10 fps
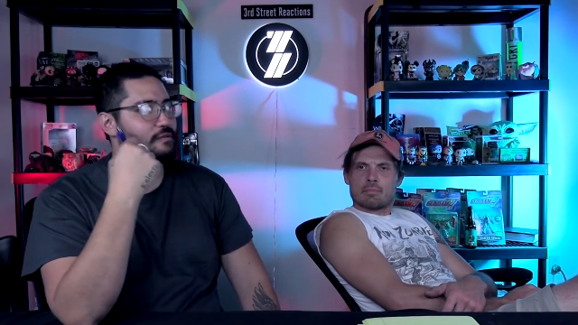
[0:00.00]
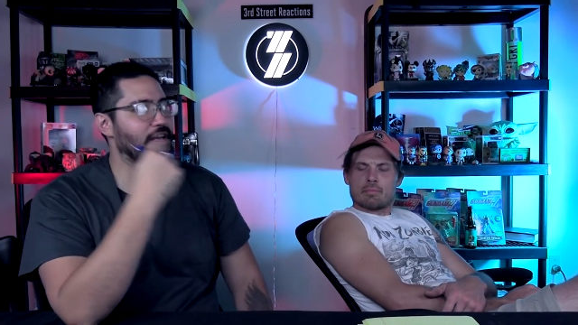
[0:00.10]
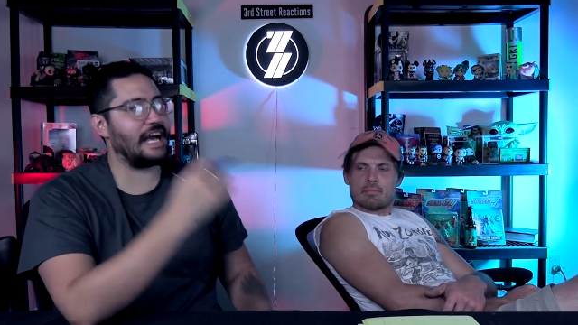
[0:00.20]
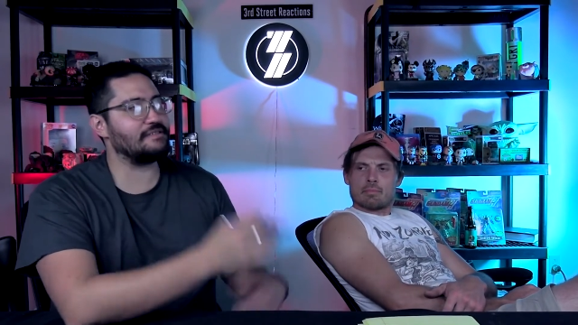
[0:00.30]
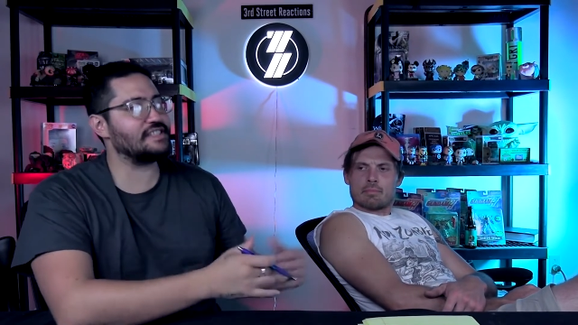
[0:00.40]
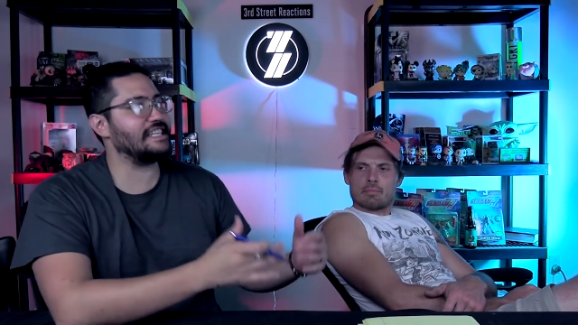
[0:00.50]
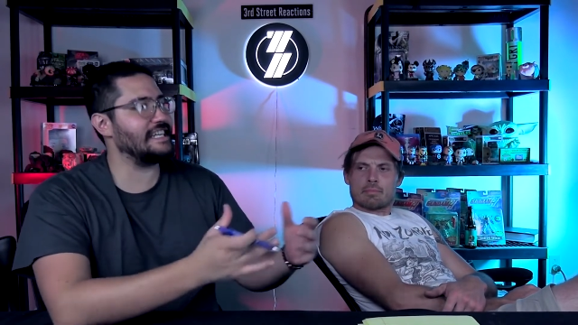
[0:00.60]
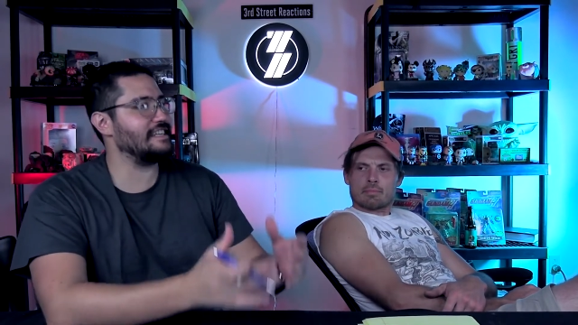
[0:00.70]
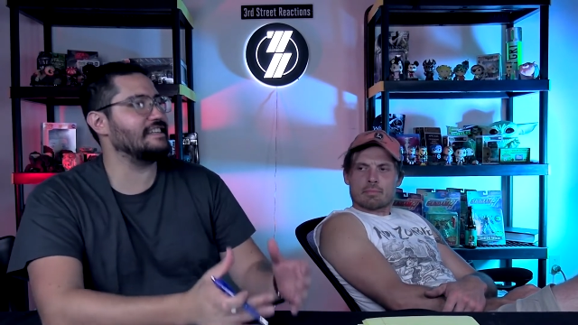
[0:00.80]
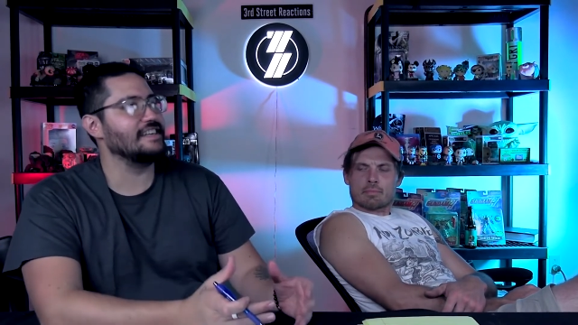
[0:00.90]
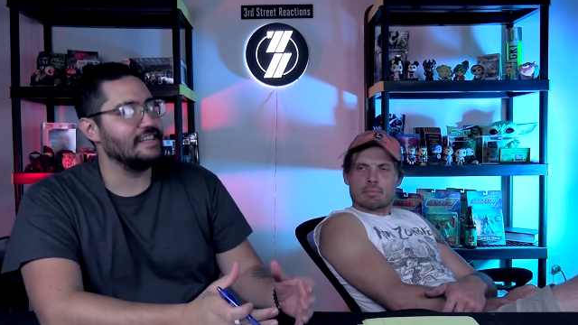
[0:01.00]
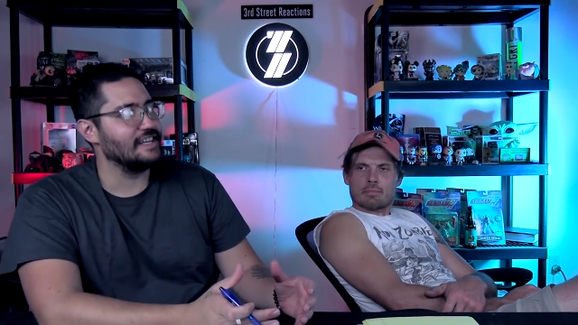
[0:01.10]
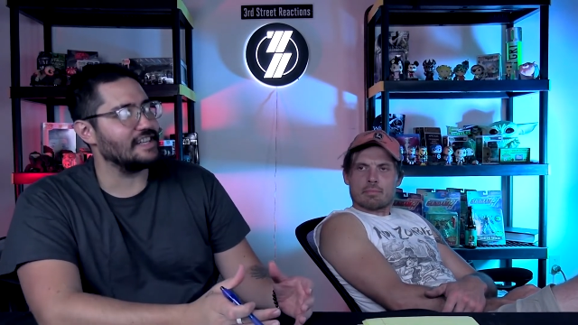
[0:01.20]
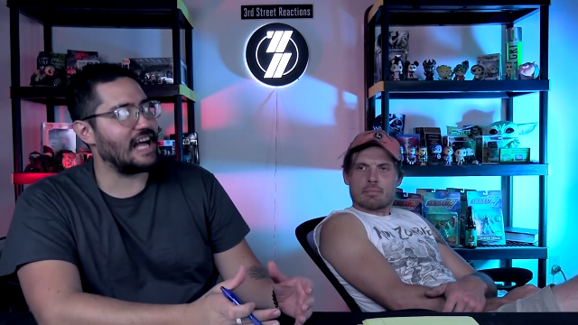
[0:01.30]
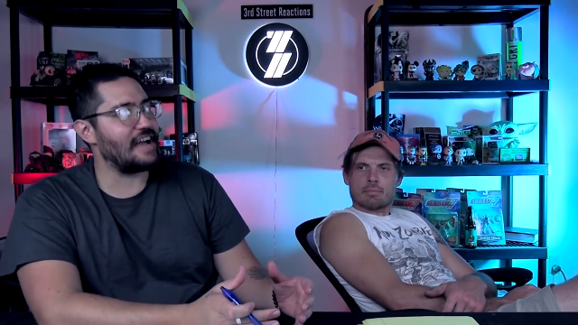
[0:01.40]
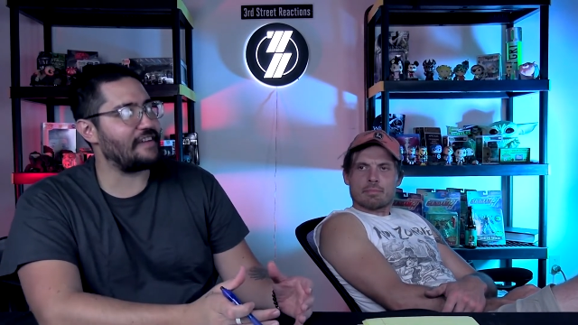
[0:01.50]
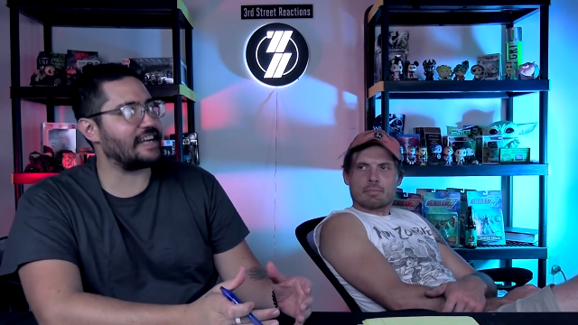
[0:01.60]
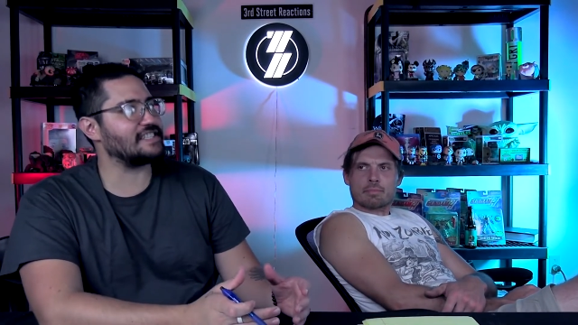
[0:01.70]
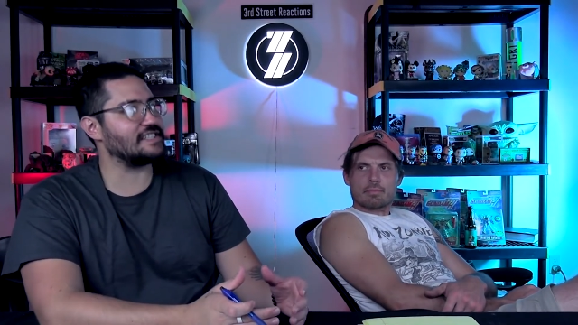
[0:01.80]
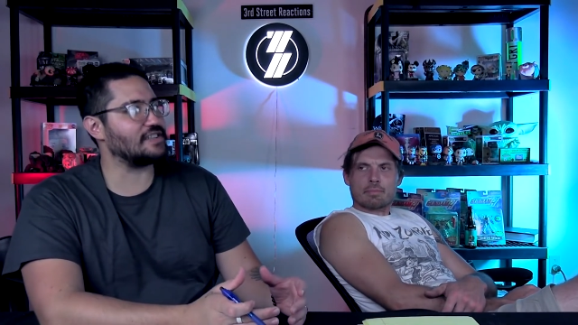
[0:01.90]
Speaker 1: We have seen live
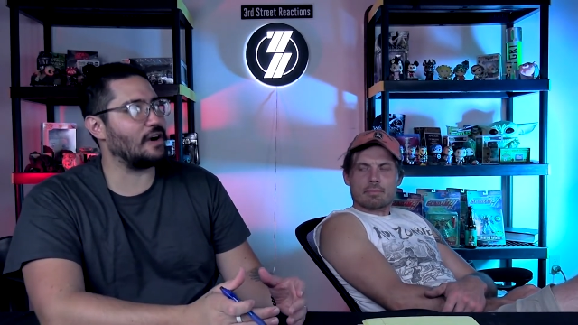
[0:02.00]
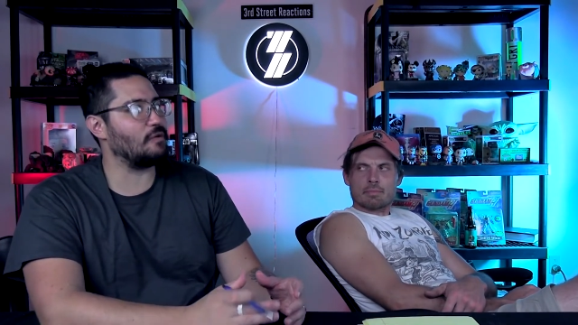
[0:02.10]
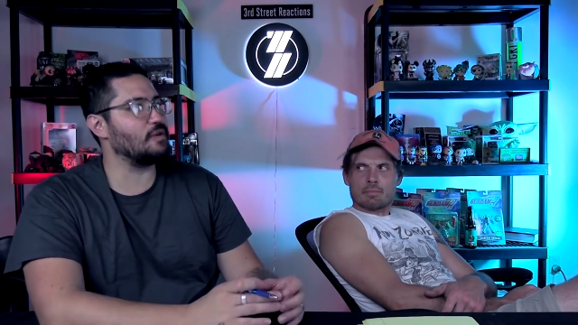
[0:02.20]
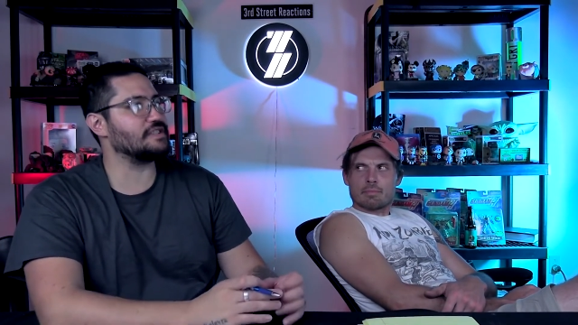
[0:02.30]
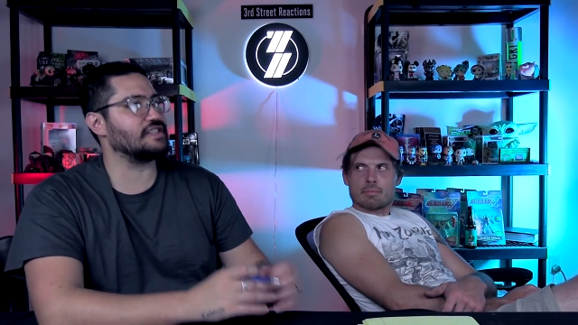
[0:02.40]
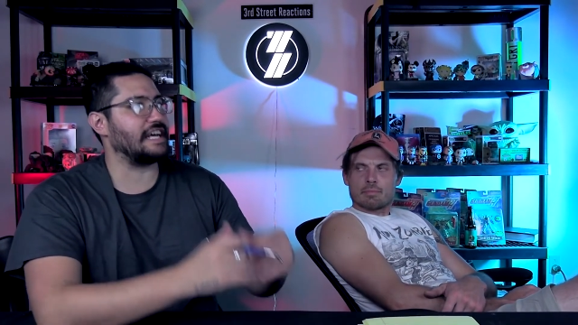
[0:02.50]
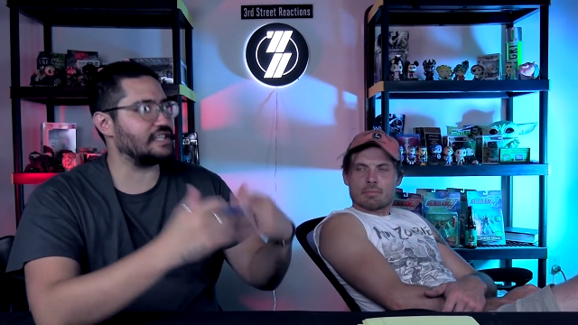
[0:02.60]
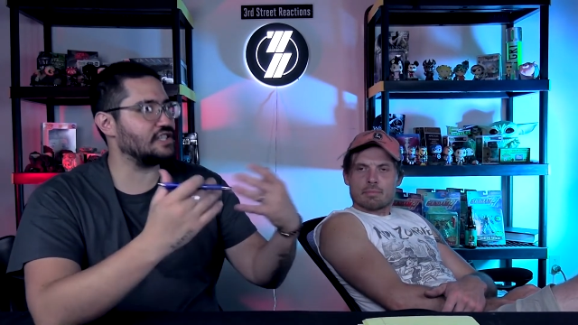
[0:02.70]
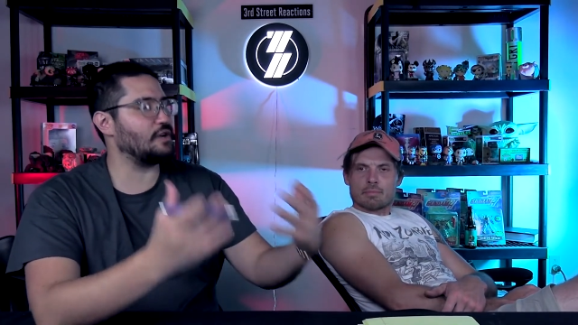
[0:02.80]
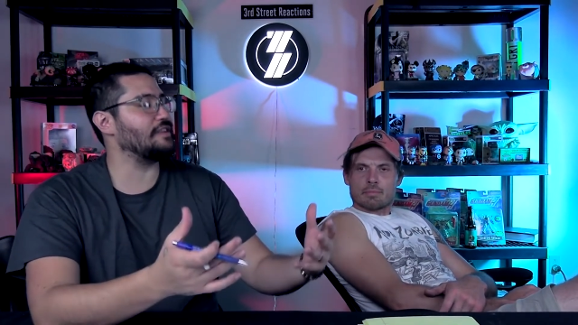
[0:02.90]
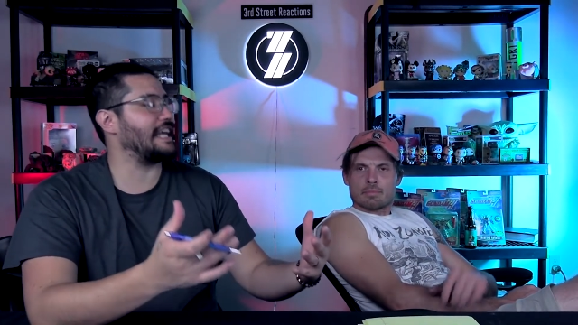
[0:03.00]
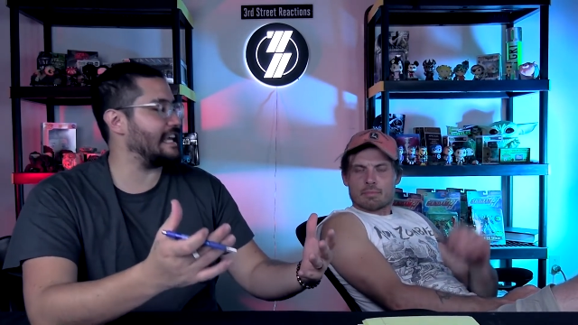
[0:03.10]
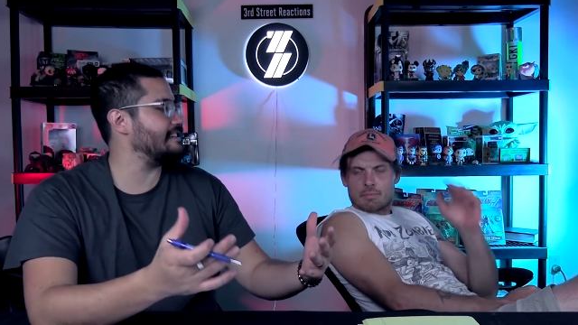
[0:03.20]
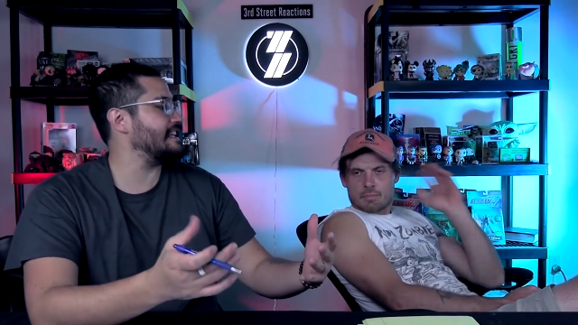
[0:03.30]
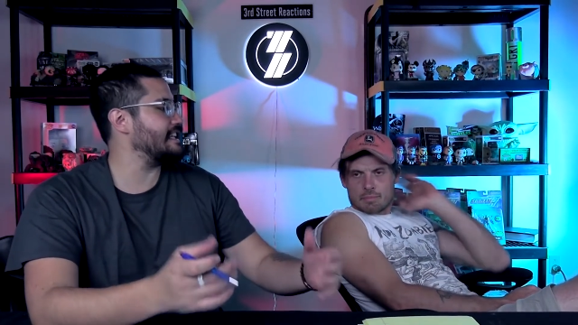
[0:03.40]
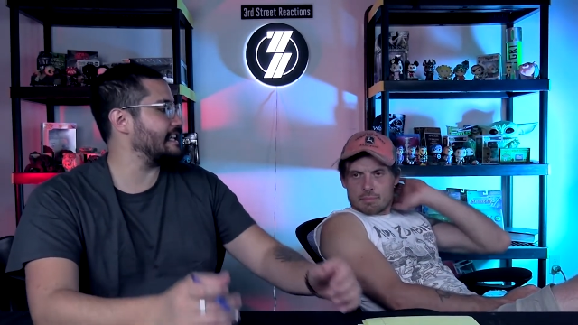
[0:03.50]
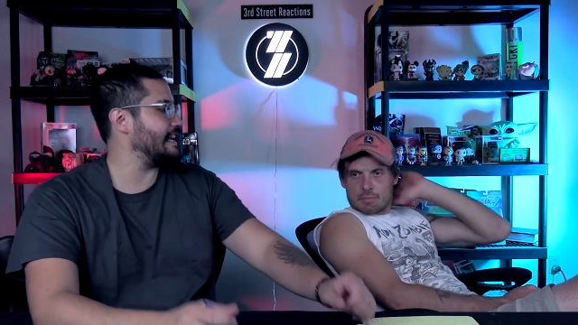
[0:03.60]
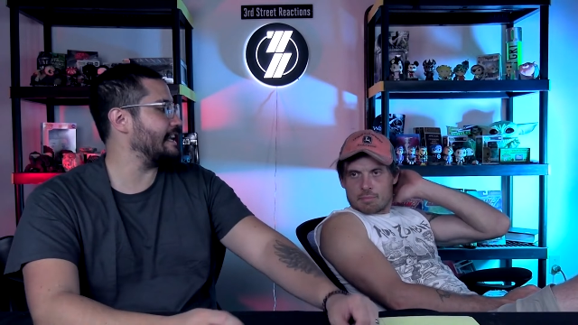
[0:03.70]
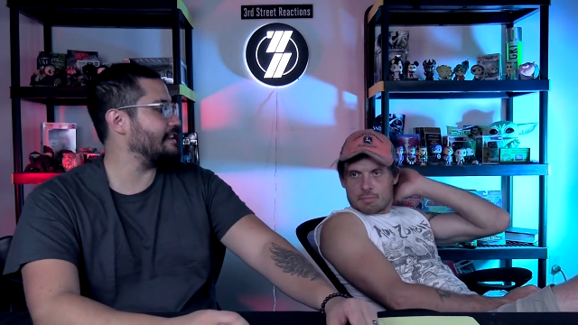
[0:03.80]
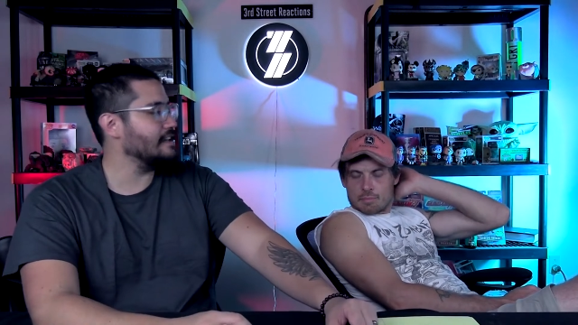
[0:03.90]
action Star Wars like show the cantina
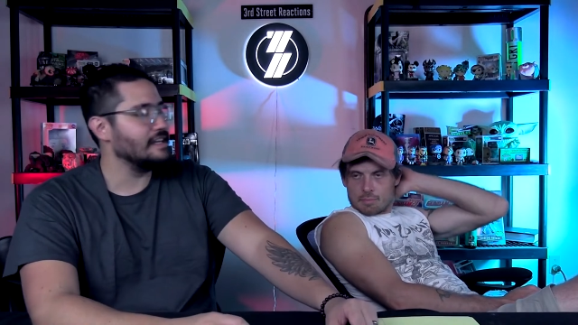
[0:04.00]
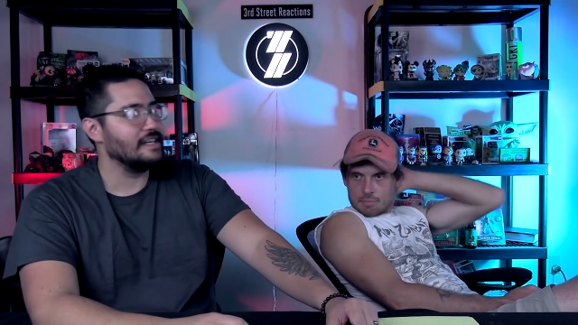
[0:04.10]
again.